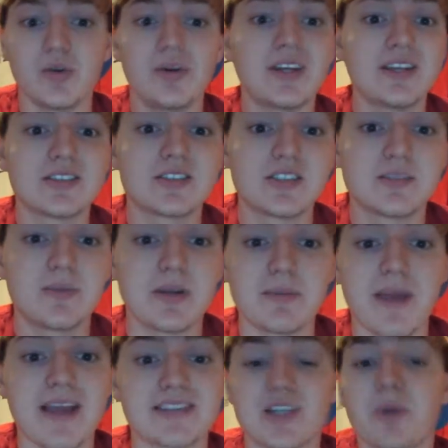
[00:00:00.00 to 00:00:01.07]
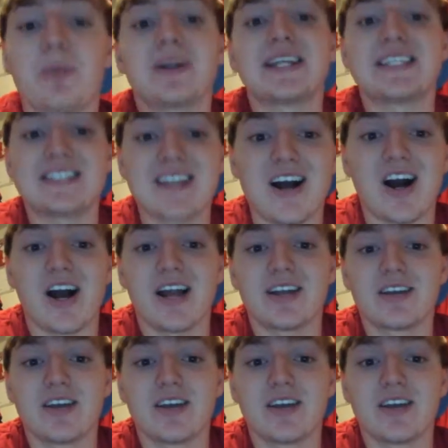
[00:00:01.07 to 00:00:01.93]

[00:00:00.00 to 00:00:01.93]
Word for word: He could suspend Manziel, but he's not.